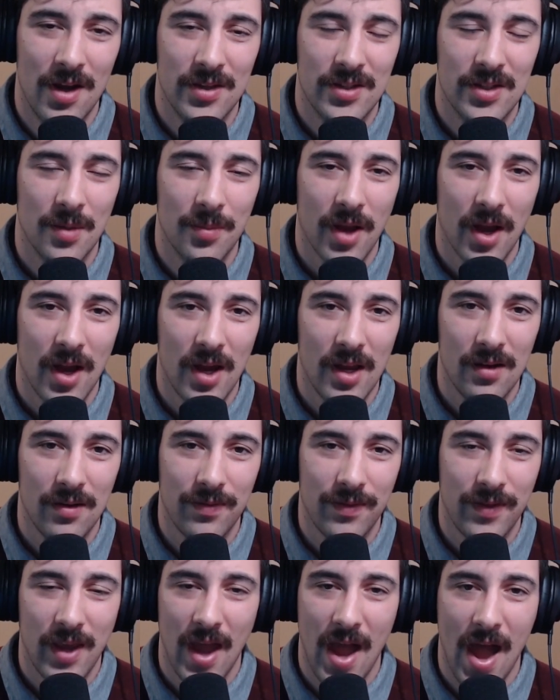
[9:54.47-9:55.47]
some kind
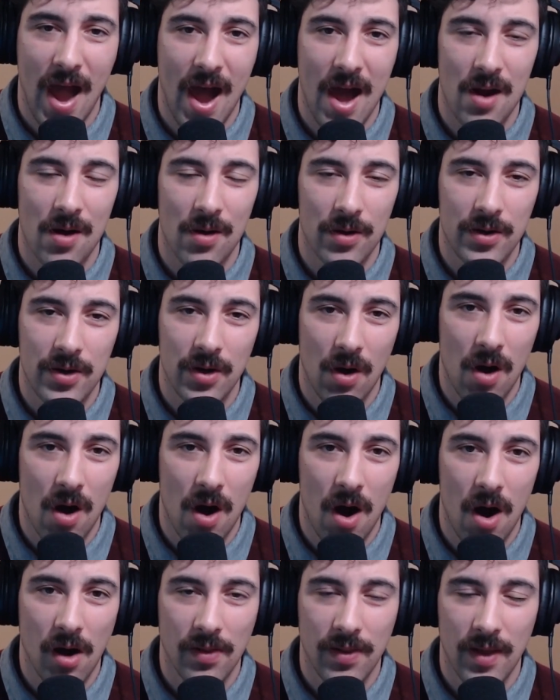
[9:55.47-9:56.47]
of cat or
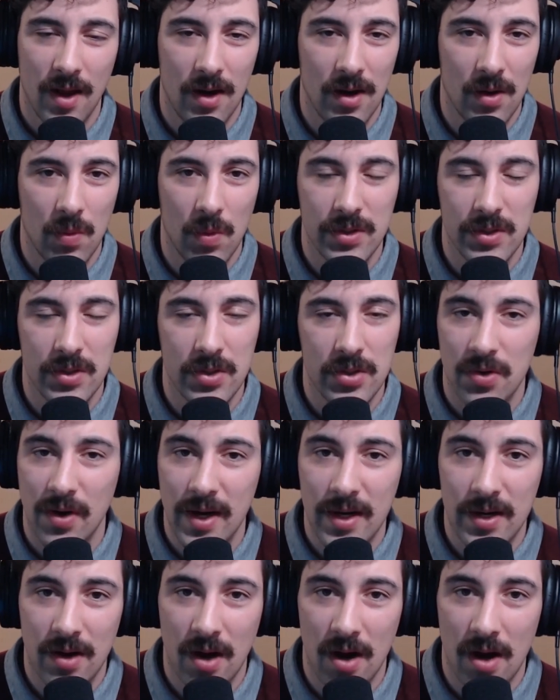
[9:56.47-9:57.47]
dog that it wasn't
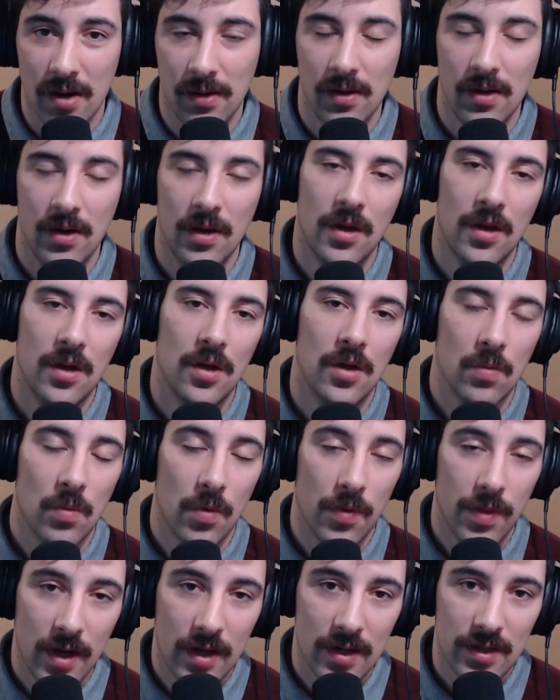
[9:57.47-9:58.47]
trained on?
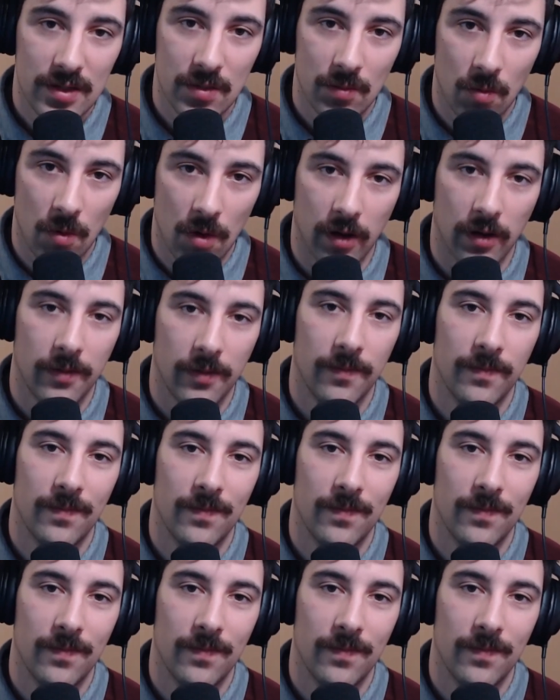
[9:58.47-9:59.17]
Well, then it doesn't work.